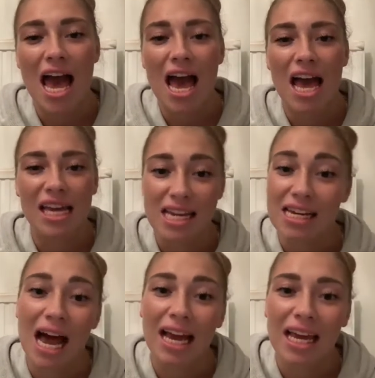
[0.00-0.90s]

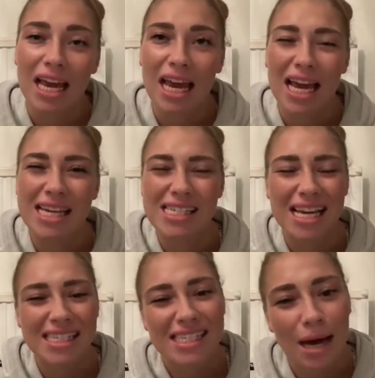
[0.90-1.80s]
His
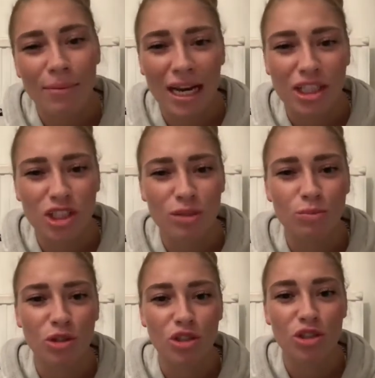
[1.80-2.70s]
examination
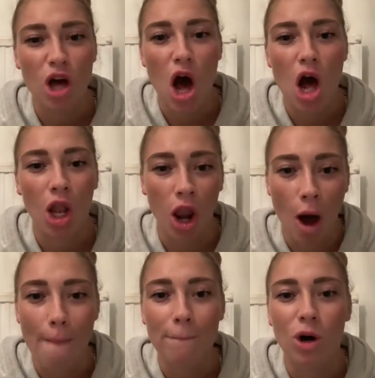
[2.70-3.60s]
was a
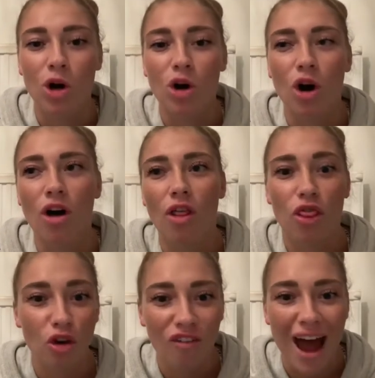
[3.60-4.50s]
lot more
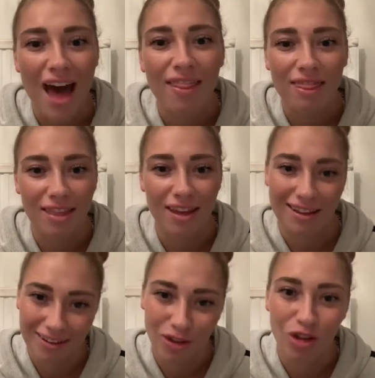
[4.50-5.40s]
thorough
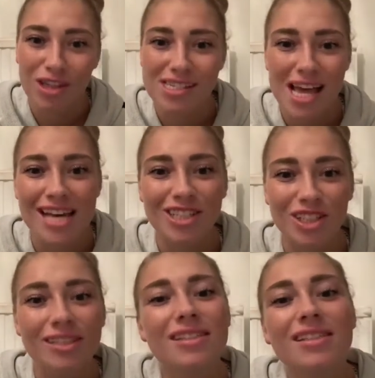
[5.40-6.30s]
than other
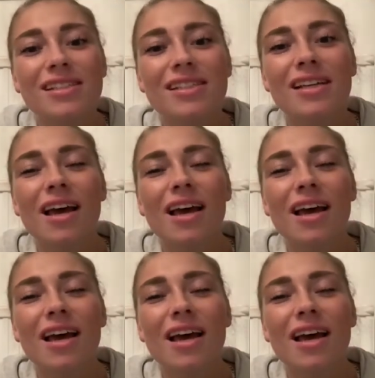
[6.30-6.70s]
surgeons.